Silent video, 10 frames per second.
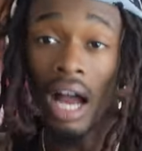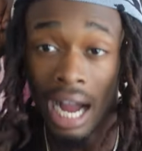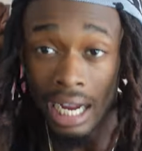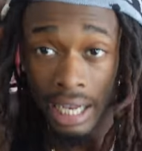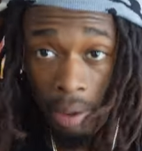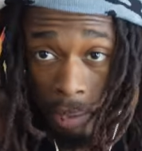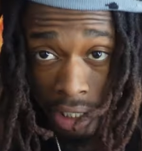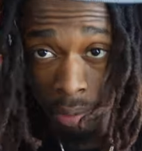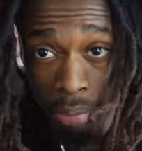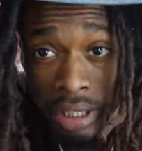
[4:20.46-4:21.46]
I can't
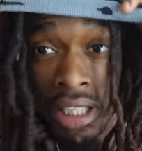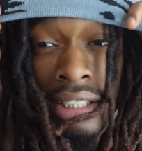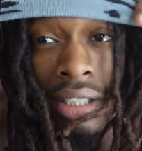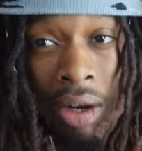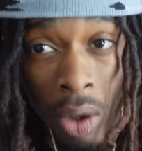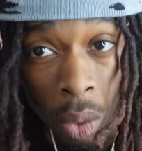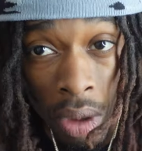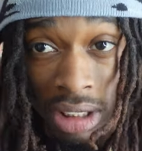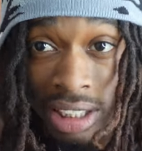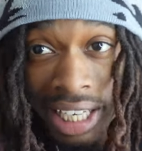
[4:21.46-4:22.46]
wait to put this on.
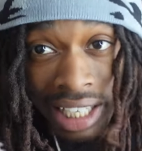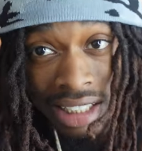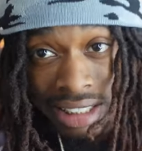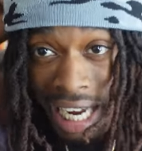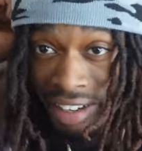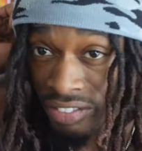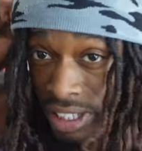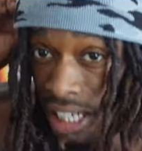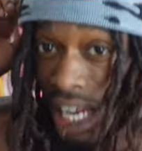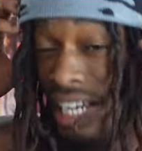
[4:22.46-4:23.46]
Once again, it's tight
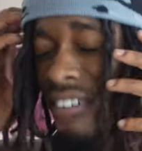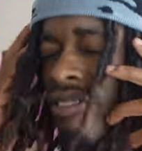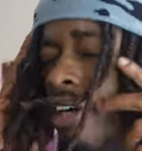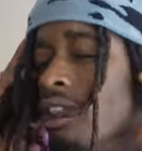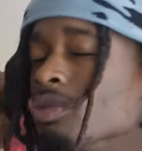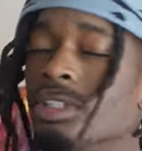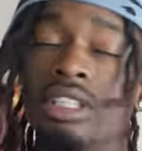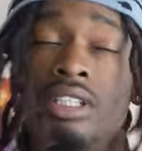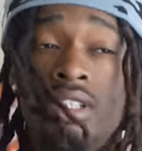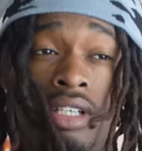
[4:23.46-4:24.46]
fitted like that first one.
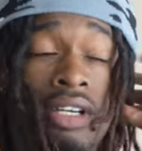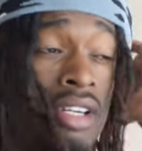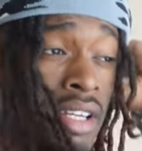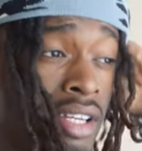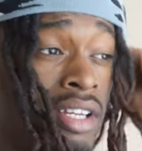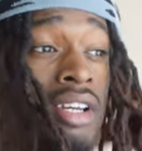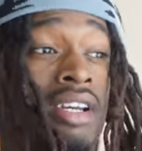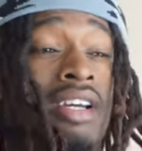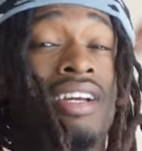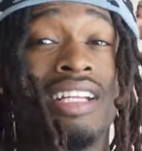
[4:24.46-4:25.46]

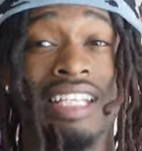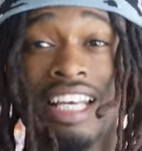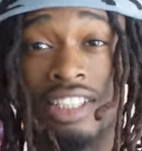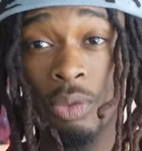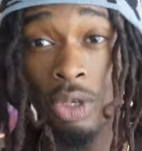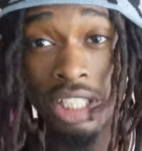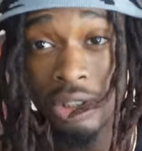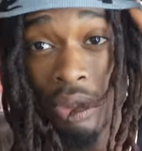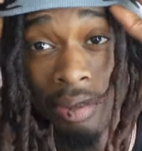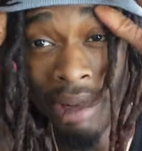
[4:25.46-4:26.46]
These the ones
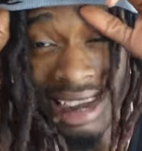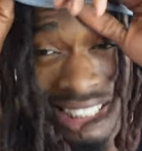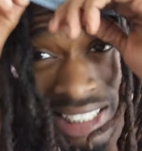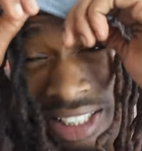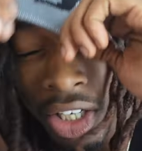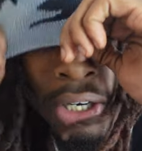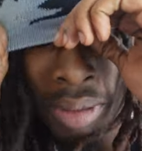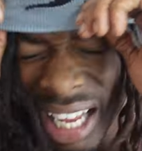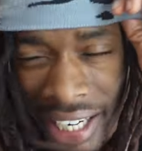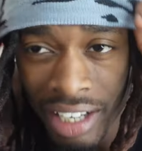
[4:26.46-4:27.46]
you can make sit up.
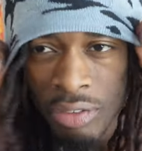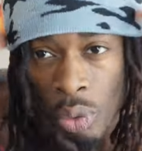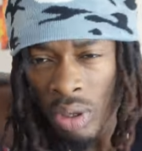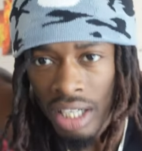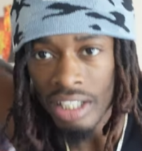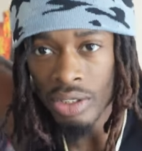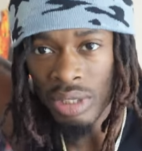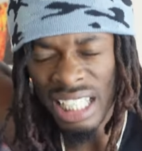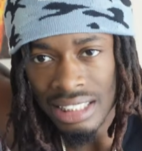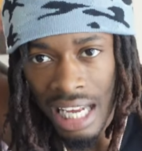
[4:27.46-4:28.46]
Like, if you wanted to do
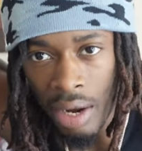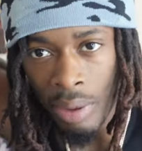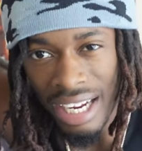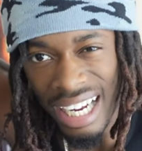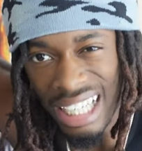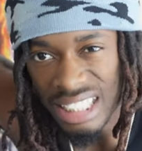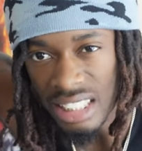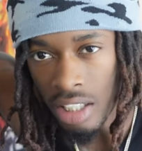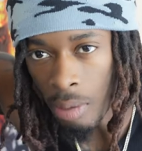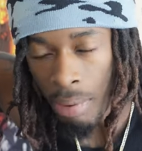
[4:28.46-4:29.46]
that style where it kind of
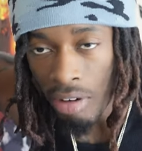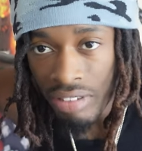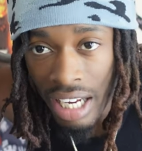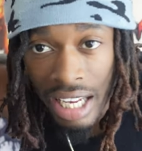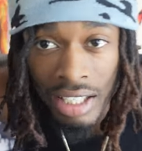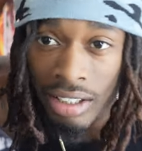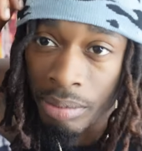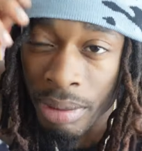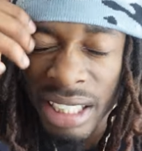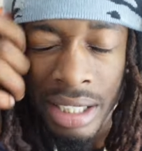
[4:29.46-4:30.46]
sit up off your head a
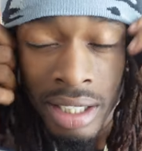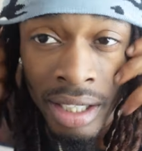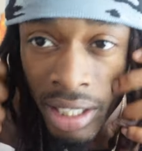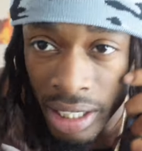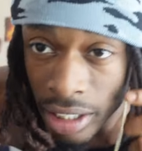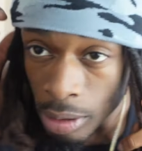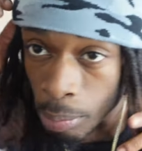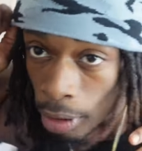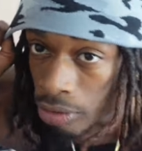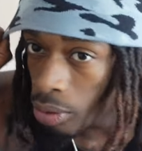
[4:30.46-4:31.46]
little bit, these are the
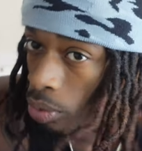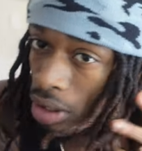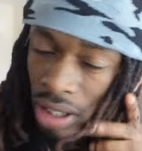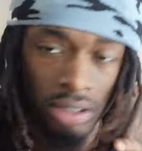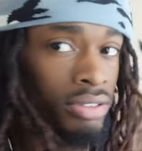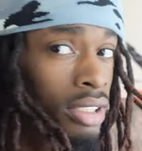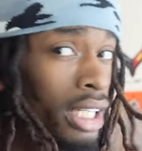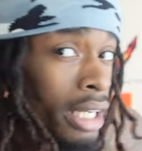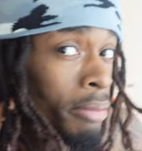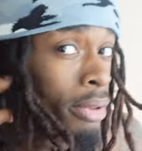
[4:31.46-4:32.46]
perfect ones for that.